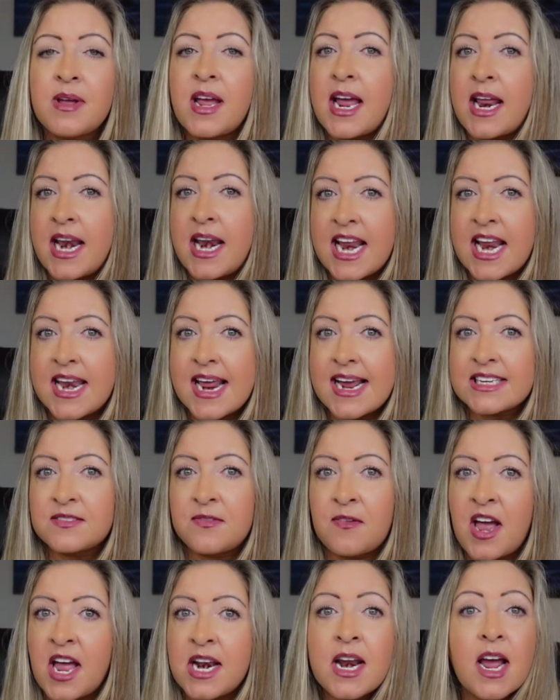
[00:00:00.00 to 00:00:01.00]
An index
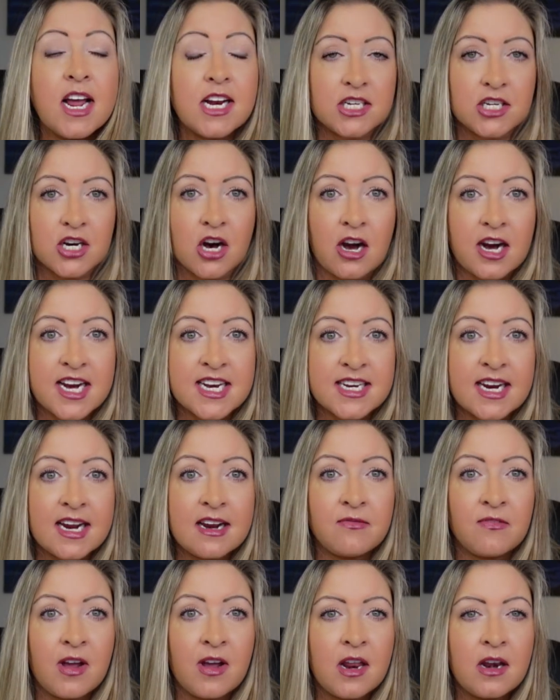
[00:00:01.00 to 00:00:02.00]
fund, a target
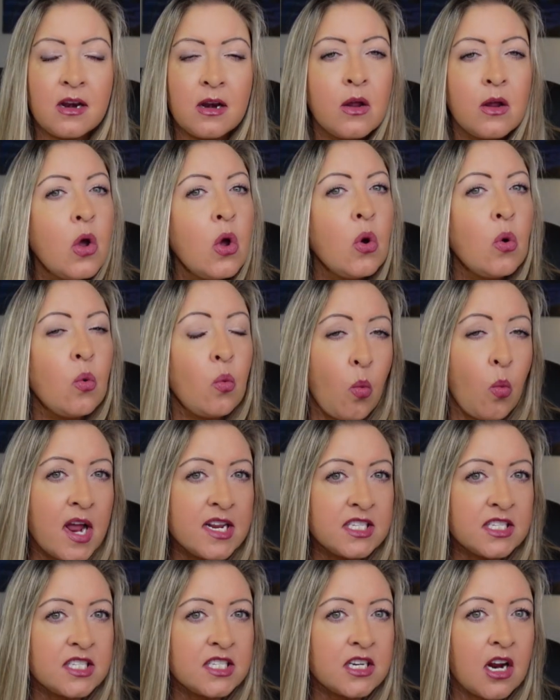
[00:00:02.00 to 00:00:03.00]
date fund,
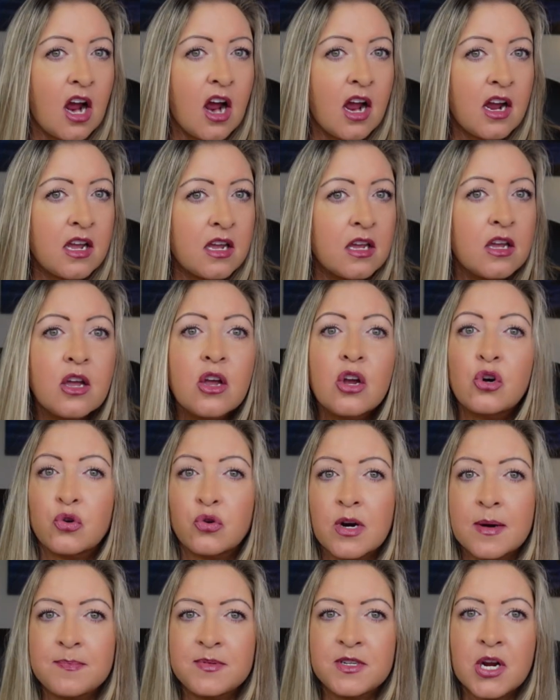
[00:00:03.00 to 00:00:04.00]
one stock,
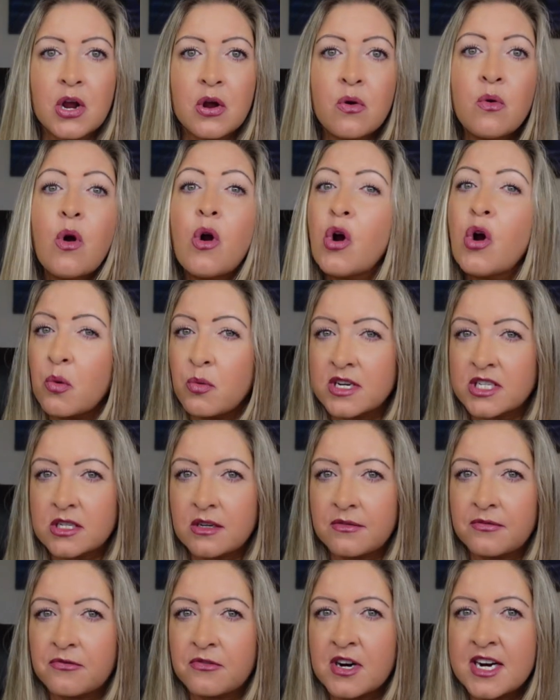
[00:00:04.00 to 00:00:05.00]
crypto, or would
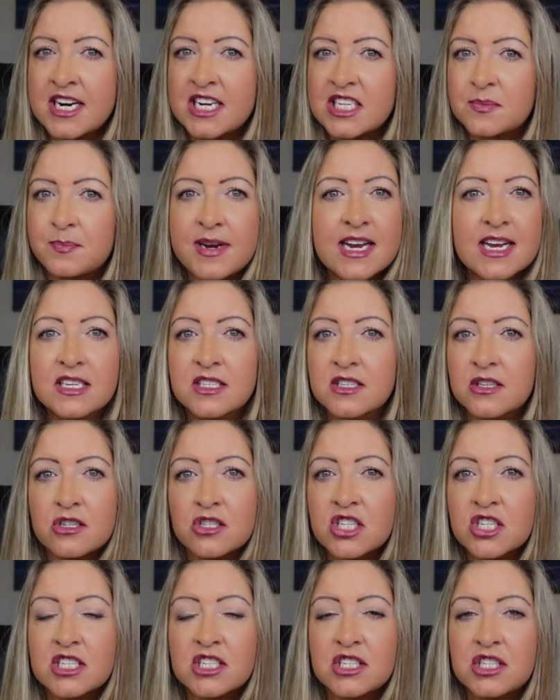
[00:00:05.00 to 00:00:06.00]
you freeze because there are
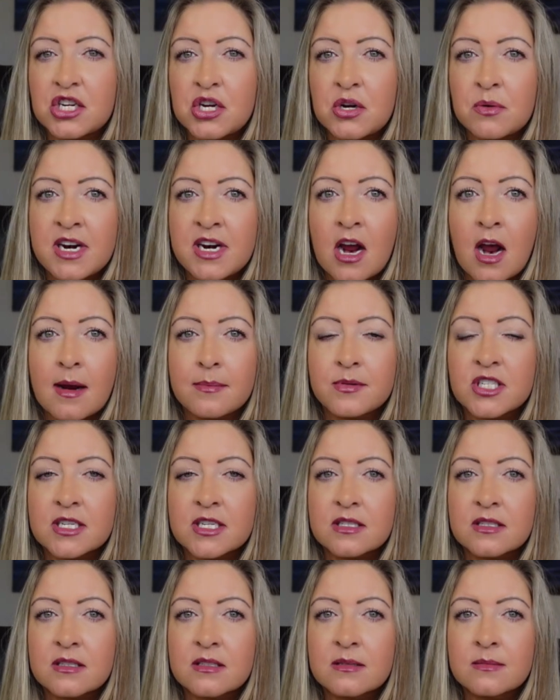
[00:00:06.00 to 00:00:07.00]
just too many
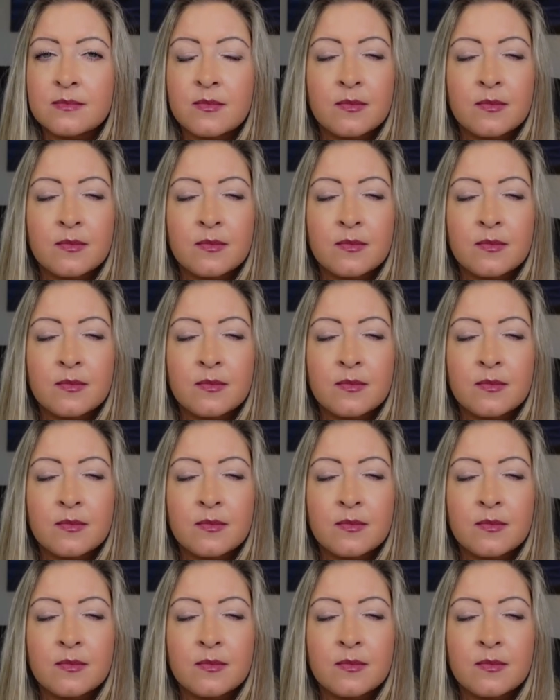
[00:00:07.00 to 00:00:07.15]
options?